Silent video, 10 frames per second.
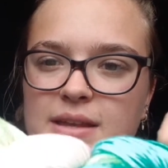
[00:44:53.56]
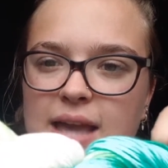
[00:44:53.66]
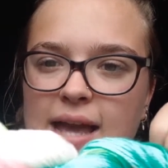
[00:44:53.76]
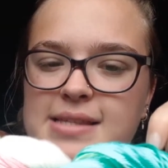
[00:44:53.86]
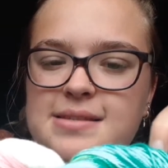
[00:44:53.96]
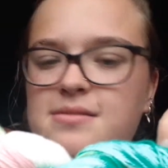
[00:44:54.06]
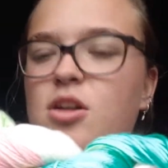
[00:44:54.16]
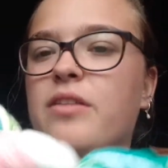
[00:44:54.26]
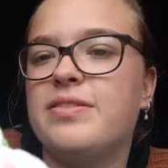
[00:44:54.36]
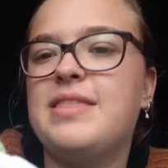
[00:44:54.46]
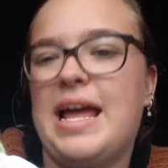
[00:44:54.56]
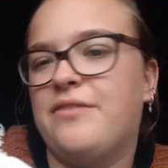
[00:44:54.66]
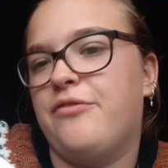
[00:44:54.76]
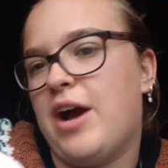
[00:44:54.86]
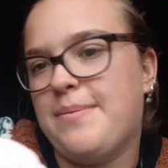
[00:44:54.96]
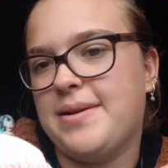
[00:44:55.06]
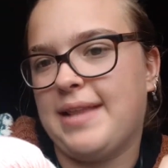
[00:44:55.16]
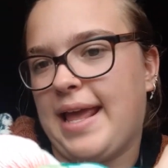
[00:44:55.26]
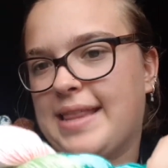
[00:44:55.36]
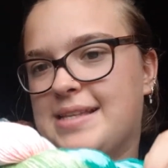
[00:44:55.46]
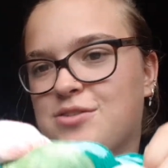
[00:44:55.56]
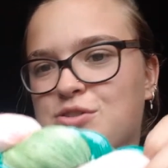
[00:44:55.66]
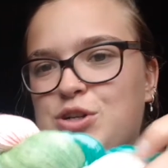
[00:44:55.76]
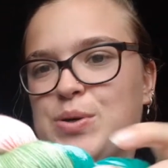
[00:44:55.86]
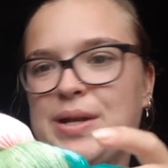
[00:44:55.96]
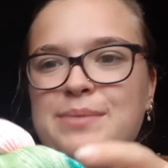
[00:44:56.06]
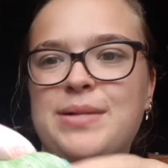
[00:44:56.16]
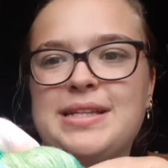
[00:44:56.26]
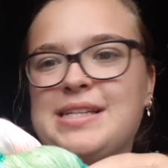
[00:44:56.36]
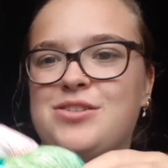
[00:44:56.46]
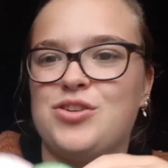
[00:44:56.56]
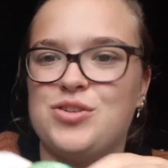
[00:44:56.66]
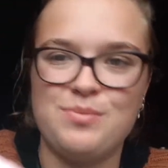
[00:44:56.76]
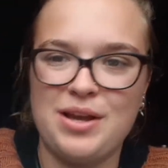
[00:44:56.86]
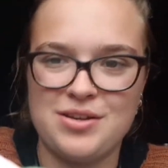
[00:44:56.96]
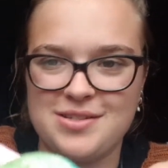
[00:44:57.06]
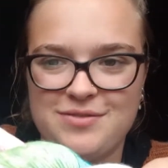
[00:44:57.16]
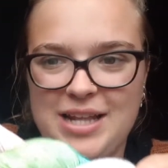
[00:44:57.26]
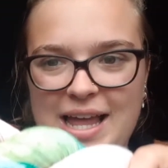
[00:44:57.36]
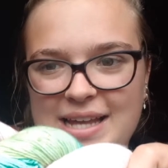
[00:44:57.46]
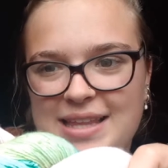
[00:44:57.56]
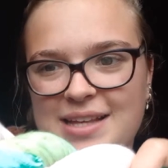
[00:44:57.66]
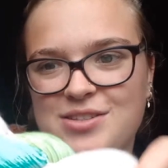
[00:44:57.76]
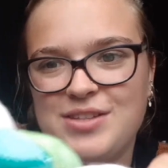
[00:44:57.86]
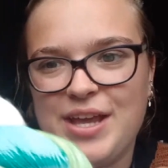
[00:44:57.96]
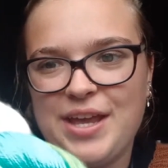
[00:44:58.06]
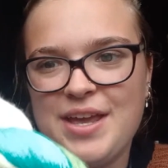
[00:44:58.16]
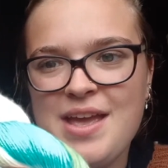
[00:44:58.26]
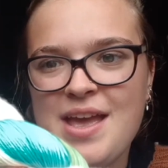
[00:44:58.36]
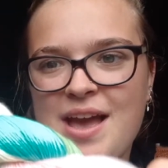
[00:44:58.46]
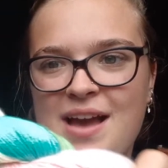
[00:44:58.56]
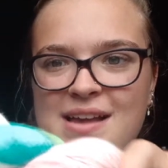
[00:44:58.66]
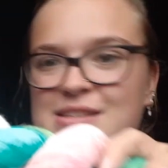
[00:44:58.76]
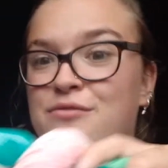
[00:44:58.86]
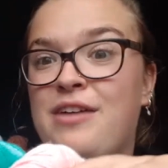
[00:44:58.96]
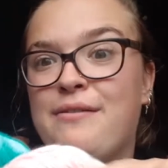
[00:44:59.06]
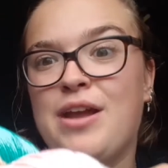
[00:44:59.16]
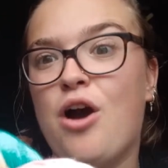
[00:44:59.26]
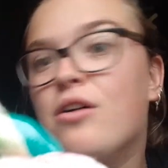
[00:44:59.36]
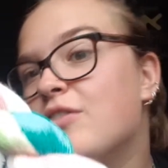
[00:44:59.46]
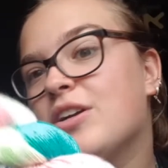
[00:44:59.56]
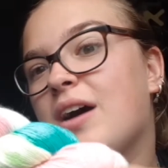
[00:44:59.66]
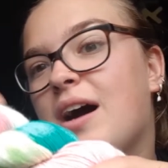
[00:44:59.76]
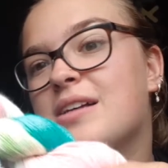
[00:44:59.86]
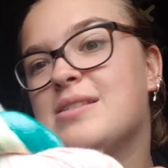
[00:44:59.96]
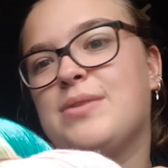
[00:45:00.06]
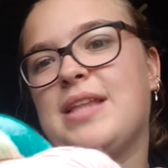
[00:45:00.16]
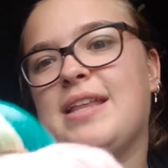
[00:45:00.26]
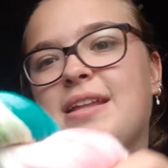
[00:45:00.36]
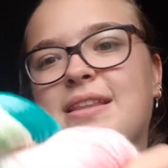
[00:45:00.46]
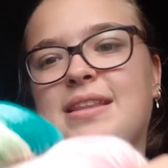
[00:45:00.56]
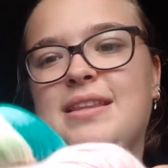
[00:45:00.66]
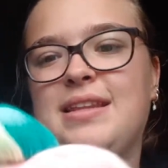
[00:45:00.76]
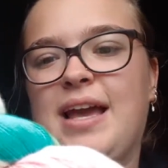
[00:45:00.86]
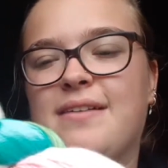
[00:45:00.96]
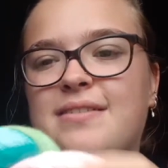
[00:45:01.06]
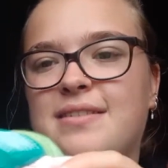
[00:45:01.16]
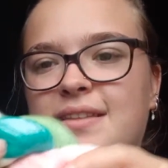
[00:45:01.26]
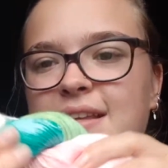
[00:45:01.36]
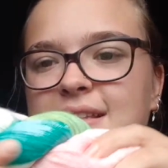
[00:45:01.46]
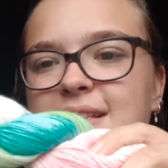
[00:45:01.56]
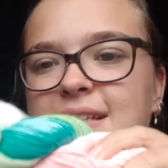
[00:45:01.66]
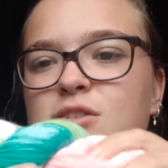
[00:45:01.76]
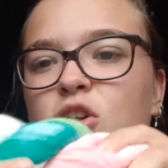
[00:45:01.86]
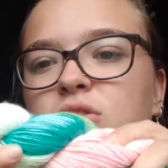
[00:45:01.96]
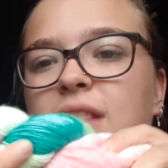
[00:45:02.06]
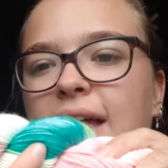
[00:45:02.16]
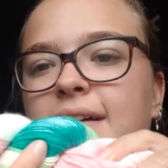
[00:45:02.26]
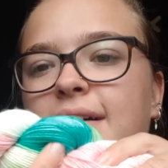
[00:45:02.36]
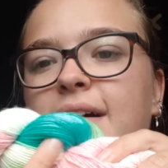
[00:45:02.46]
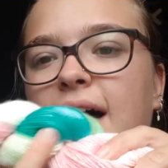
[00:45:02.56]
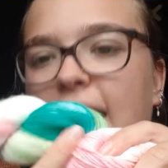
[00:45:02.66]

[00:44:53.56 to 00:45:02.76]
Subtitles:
It's not that vibrant like it is on screen, but that's just because of the lighting today. It's very overcast, but and then yeah, this is not like a